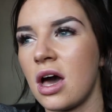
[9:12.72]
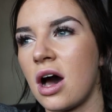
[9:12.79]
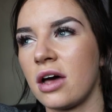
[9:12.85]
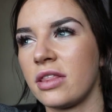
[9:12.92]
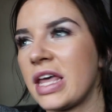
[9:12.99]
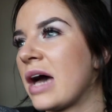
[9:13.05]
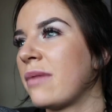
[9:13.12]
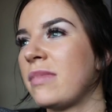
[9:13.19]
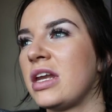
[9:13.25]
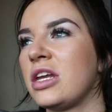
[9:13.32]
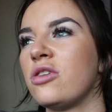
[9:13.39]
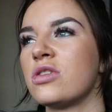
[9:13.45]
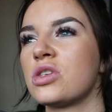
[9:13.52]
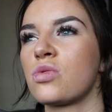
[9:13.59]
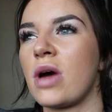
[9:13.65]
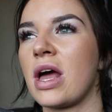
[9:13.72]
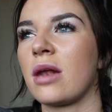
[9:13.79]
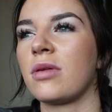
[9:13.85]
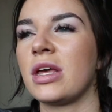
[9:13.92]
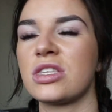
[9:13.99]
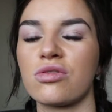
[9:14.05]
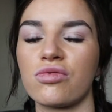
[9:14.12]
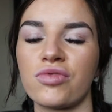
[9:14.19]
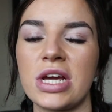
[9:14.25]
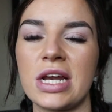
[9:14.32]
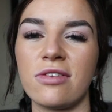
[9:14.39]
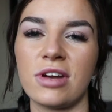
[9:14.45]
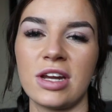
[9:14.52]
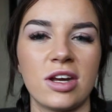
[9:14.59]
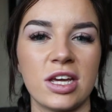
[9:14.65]
on that menu as well it's a
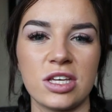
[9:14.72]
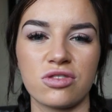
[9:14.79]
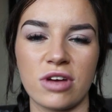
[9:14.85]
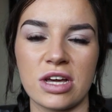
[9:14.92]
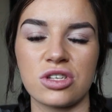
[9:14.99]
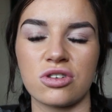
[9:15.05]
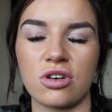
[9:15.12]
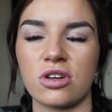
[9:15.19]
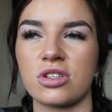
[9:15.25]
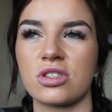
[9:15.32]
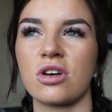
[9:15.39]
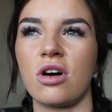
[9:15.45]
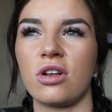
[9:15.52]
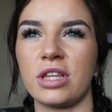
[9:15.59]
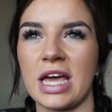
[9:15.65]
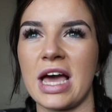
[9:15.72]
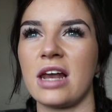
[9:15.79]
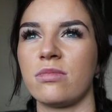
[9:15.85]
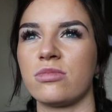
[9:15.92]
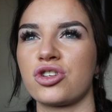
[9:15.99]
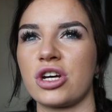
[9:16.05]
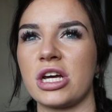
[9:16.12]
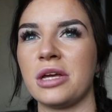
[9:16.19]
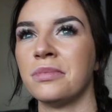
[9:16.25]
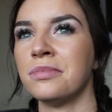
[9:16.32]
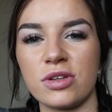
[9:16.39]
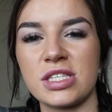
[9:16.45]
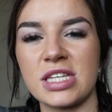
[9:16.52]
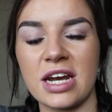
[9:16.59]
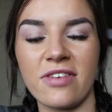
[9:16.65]
really really nice restaurant it's called the Elm Tree
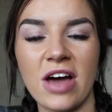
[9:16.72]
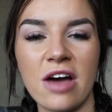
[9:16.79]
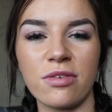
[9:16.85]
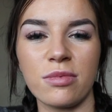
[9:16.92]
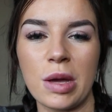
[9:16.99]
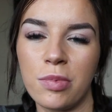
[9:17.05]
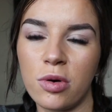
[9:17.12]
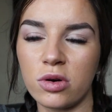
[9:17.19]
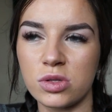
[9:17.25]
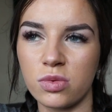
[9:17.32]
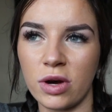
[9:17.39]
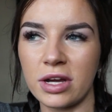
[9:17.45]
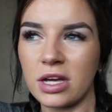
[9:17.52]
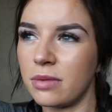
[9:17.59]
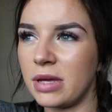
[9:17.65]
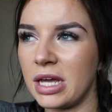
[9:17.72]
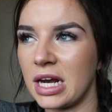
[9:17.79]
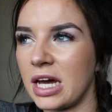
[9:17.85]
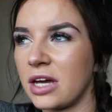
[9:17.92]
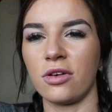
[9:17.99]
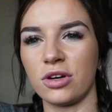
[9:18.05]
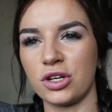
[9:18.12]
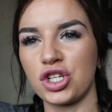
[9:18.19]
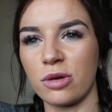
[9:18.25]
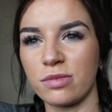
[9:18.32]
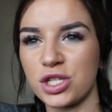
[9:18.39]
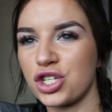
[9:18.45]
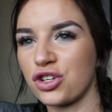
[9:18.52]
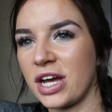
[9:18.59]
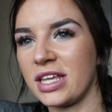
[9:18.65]
so instead of having my post-workout meal I'm going to
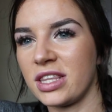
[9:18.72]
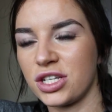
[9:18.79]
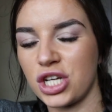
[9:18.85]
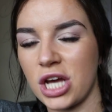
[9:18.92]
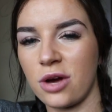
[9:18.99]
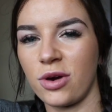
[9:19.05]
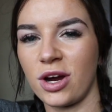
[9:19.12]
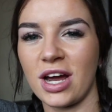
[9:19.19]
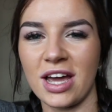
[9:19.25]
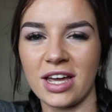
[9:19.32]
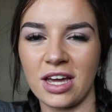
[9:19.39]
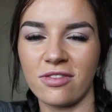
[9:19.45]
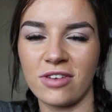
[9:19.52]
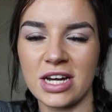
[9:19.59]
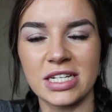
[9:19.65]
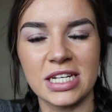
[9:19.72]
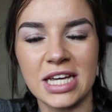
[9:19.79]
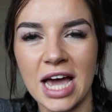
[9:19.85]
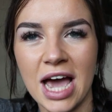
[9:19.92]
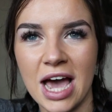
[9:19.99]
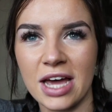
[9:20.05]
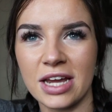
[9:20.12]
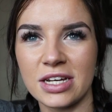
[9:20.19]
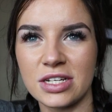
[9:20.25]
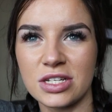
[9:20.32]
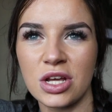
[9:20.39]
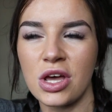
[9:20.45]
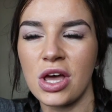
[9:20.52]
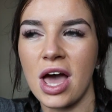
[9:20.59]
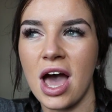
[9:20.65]
jump straight in the shower and get ready
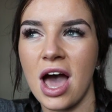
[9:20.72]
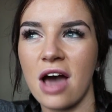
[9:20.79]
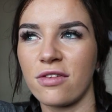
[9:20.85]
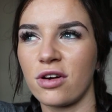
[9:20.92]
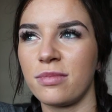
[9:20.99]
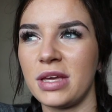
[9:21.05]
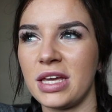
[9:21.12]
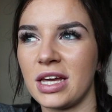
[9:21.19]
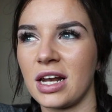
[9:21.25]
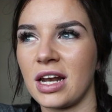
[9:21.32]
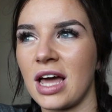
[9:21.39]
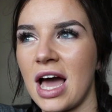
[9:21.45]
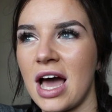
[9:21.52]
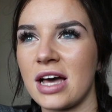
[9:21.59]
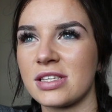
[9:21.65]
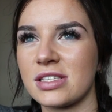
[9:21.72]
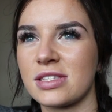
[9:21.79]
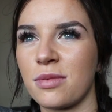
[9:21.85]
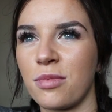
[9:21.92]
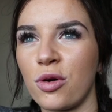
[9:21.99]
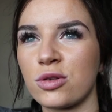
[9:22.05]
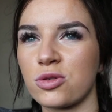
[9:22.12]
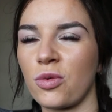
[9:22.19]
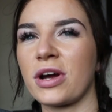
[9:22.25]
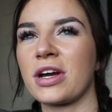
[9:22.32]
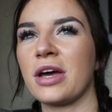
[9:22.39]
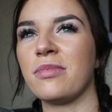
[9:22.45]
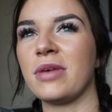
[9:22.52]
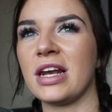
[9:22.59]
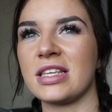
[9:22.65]
and have our meal as the
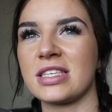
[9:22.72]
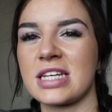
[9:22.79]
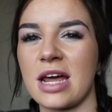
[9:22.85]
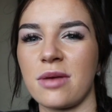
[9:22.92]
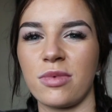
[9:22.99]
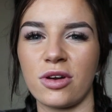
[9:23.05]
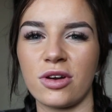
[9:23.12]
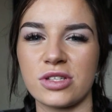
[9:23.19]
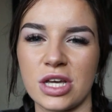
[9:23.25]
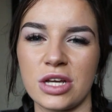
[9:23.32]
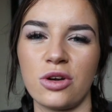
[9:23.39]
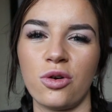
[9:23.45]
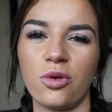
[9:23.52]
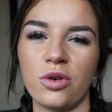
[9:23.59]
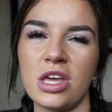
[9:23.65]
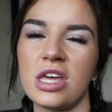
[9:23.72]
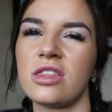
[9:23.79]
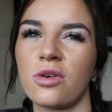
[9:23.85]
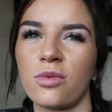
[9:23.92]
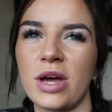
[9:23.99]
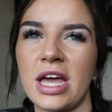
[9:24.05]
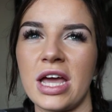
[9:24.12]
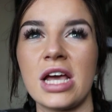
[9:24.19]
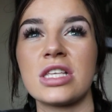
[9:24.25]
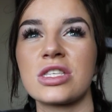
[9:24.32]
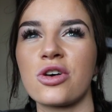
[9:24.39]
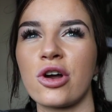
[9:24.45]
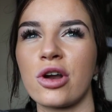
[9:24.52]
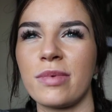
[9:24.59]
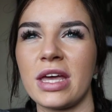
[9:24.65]
post-workout meal instead because I know either way
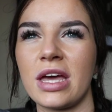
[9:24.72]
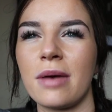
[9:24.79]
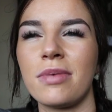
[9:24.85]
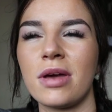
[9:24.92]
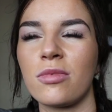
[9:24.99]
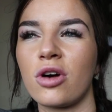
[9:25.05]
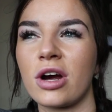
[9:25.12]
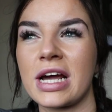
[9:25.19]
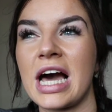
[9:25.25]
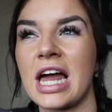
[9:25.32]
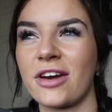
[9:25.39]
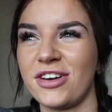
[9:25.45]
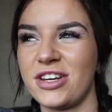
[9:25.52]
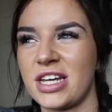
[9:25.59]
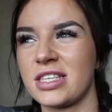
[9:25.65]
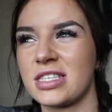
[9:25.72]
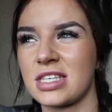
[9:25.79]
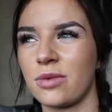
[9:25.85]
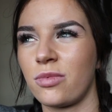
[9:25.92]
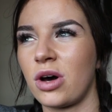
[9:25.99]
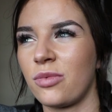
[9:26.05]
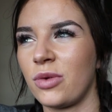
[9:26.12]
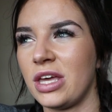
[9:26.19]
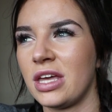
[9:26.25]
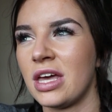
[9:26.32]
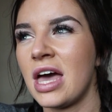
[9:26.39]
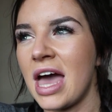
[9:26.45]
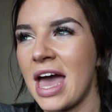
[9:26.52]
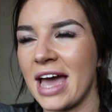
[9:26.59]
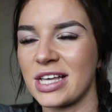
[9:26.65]
it's going to be a bit more calorie dense than what we
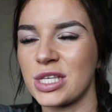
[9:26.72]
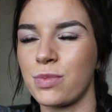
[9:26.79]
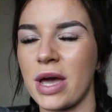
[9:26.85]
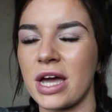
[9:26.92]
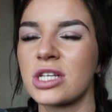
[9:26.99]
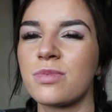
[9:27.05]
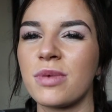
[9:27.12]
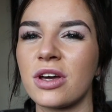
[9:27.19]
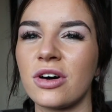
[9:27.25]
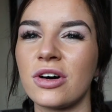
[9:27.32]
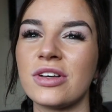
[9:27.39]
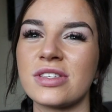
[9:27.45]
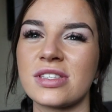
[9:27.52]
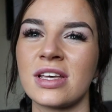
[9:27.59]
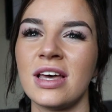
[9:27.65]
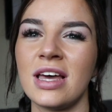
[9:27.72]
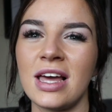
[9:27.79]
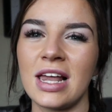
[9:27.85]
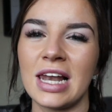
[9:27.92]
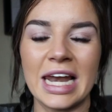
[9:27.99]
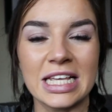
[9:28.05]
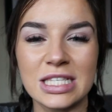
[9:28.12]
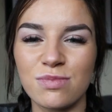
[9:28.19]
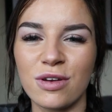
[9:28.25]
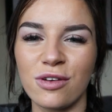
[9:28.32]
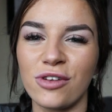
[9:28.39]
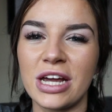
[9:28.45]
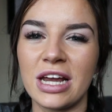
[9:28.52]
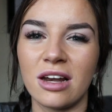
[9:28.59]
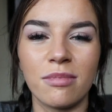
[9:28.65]
expect because let's be
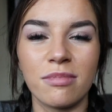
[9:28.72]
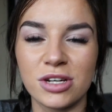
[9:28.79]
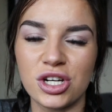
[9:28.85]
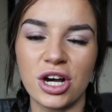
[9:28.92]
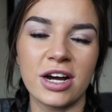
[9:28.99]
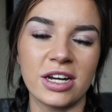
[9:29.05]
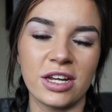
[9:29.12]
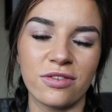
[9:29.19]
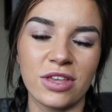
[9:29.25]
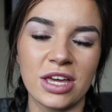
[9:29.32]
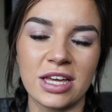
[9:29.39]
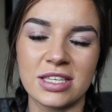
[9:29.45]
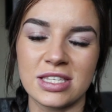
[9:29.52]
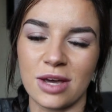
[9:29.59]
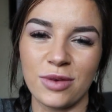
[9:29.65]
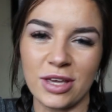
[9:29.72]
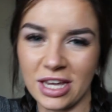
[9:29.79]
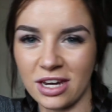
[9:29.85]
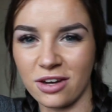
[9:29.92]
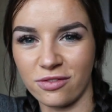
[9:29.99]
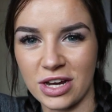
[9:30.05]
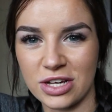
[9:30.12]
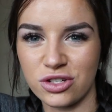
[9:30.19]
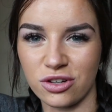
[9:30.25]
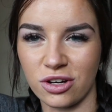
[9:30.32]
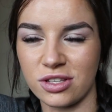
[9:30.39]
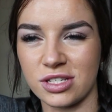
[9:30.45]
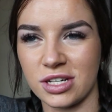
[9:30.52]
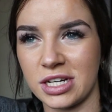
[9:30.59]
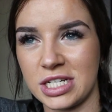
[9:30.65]
real majority of things that we eat in
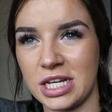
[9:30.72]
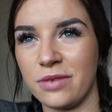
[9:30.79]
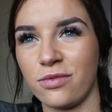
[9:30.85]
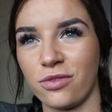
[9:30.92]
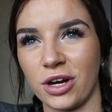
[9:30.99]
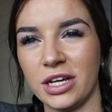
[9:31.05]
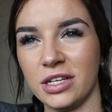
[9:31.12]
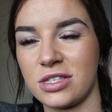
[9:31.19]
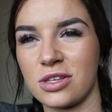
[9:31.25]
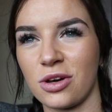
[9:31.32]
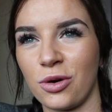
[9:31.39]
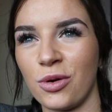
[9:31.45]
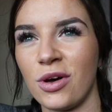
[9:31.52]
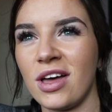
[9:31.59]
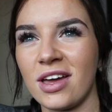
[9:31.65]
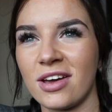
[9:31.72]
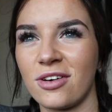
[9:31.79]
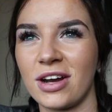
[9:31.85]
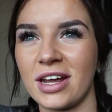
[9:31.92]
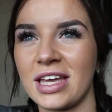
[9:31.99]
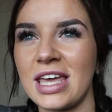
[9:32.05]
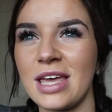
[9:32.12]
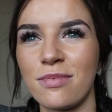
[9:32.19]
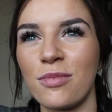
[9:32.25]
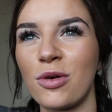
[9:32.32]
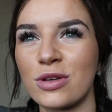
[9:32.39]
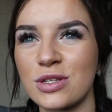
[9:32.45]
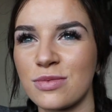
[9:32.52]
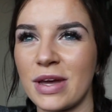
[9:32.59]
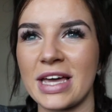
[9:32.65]
restaurants are deep fried so going to keep
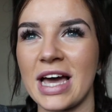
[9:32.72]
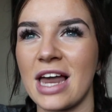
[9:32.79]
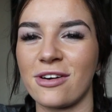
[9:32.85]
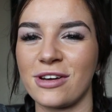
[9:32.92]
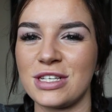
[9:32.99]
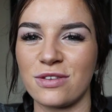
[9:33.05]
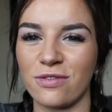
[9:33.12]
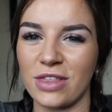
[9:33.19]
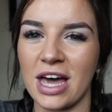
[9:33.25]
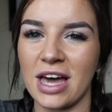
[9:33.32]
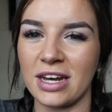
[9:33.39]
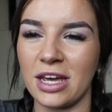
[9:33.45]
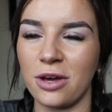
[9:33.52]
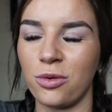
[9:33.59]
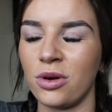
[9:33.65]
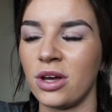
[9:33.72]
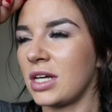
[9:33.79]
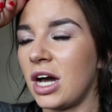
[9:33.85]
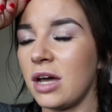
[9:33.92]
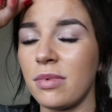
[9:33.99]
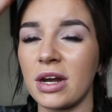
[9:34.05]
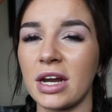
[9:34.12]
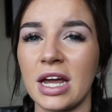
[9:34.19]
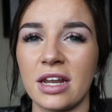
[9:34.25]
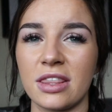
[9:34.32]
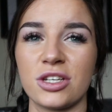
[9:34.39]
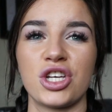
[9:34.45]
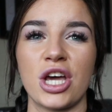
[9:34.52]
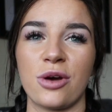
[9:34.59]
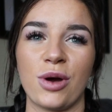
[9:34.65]
most of my calories for that now I better get in
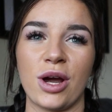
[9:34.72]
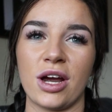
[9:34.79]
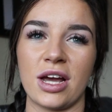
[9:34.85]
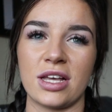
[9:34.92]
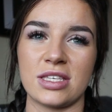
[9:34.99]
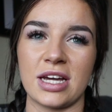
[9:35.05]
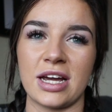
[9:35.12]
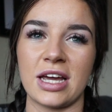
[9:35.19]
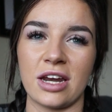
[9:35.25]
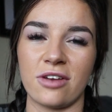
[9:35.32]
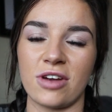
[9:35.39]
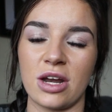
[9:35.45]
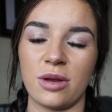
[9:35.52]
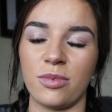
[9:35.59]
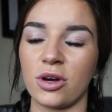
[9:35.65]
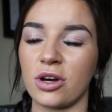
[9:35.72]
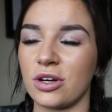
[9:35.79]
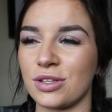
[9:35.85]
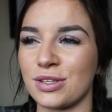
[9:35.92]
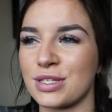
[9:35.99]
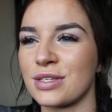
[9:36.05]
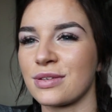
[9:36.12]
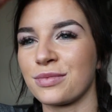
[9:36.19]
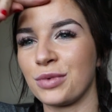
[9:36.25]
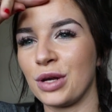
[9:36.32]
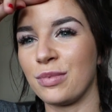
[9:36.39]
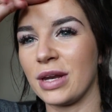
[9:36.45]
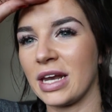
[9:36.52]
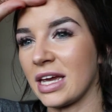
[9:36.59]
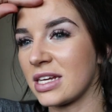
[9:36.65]
the shower and start getting ready because
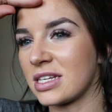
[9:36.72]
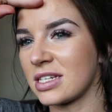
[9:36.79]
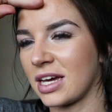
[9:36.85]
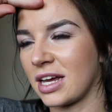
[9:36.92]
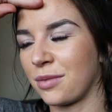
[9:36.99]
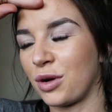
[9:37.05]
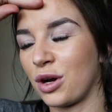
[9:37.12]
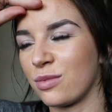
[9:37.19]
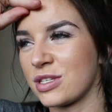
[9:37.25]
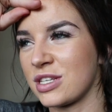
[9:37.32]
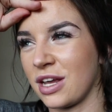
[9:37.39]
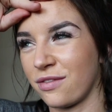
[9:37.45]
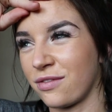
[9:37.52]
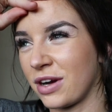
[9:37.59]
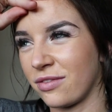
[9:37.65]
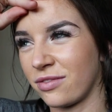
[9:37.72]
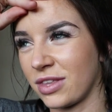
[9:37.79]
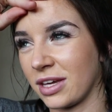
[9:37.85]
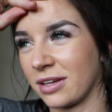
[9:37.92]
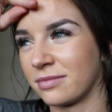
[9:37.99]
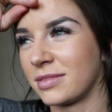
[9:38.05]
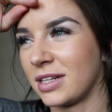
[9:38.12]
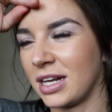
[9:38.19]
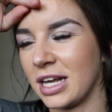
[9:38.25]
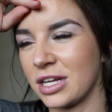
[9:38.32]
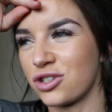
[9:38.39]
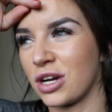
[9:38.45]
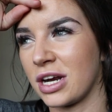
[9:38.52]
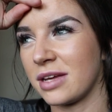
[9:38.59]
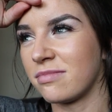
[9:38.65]
we'll be late and I'm always late for everything
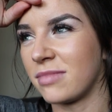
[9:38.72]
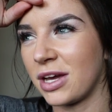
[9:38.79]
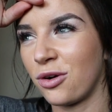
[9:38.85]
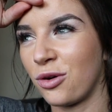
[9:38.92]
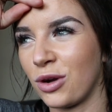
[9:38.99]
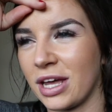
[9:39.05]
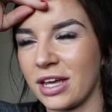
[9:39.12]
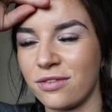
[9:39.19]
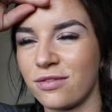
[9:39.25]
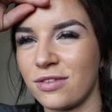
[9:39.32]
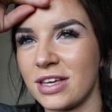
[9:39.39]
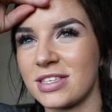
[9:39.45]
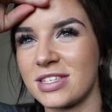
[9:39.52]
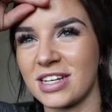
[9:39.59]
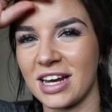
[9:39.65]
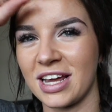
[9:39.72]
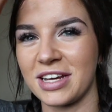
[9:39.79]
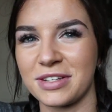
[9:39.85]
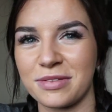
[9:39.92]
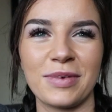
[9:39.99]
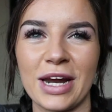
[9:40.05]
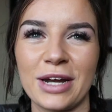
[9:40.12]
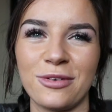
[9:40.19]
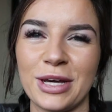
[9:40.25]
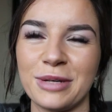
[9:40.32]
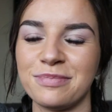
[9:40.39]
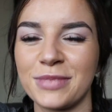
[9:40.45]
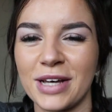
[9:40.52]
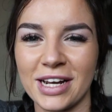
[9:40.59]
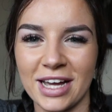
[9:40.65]
literally. My whole life is delayed. But
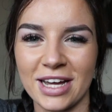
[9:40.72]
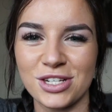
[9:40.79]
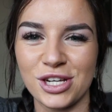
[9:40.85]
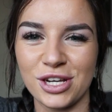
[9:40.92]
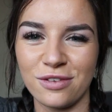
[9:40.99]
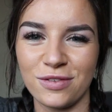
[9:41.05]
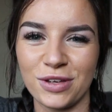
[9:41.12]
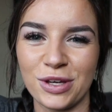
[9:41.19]
anyway, I'll catch you in a